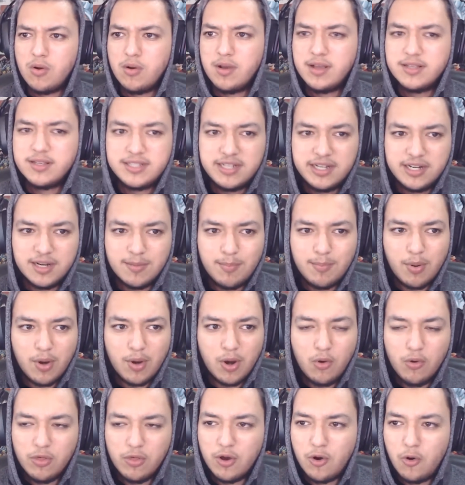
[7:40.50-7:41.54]
Is he gonna
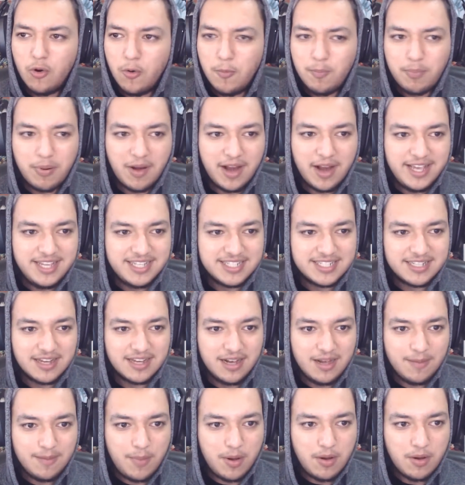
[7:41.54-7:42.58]
blow the whole place
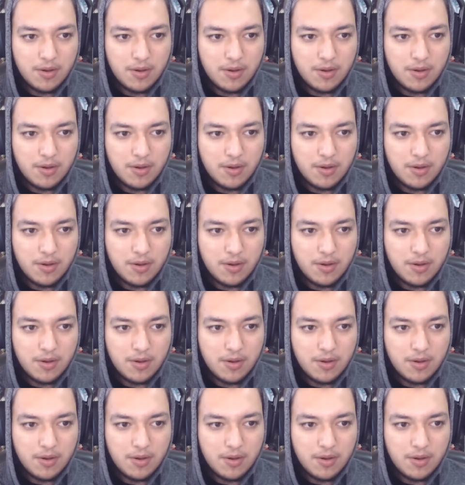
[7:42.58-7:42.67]
up?